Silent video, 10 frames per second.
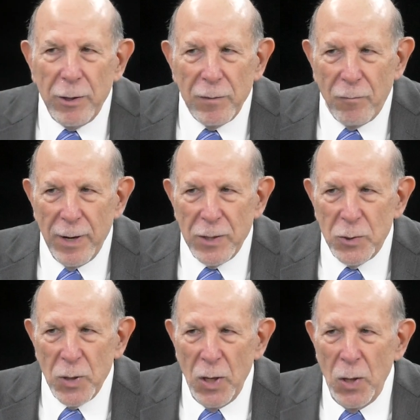good
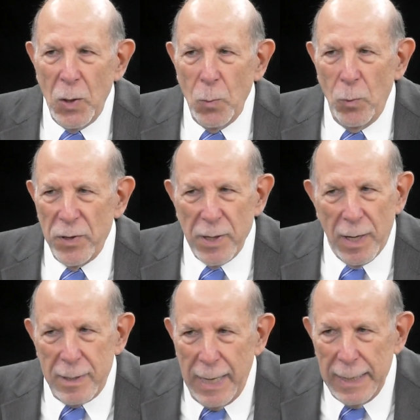friends with
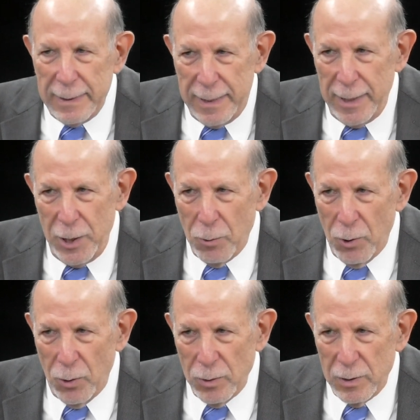a 19 year
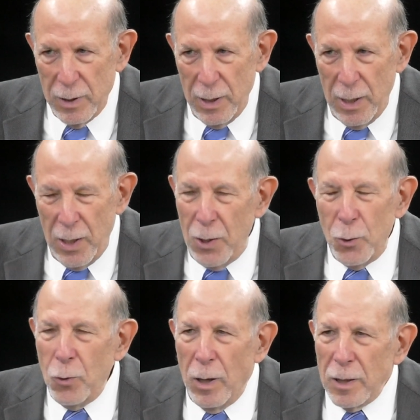old right.
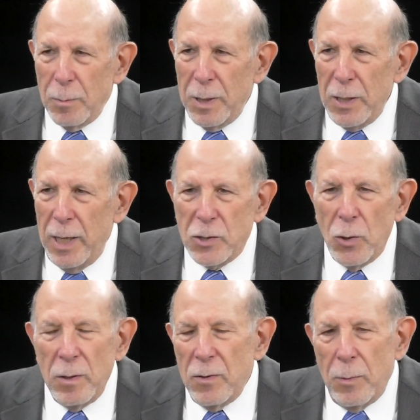who ultimately it's
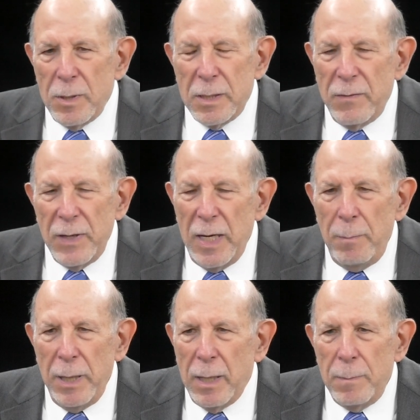almost as if he
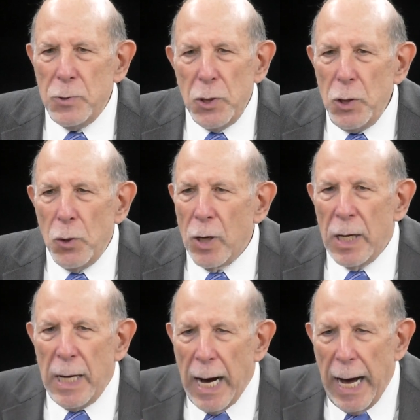becomes your
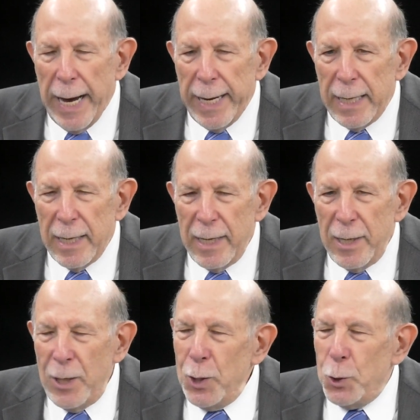guide
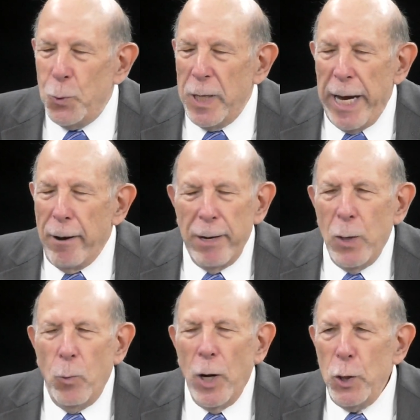to an area
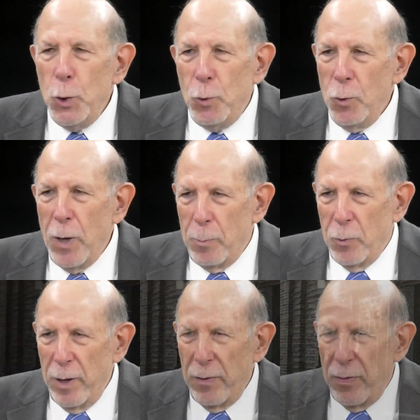where you grew up
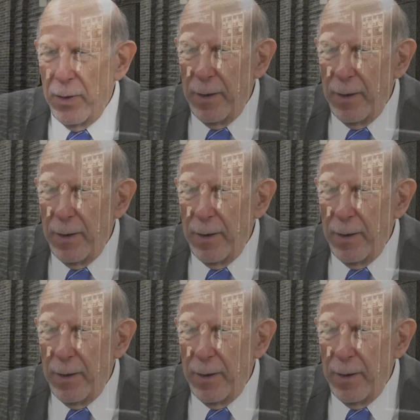with.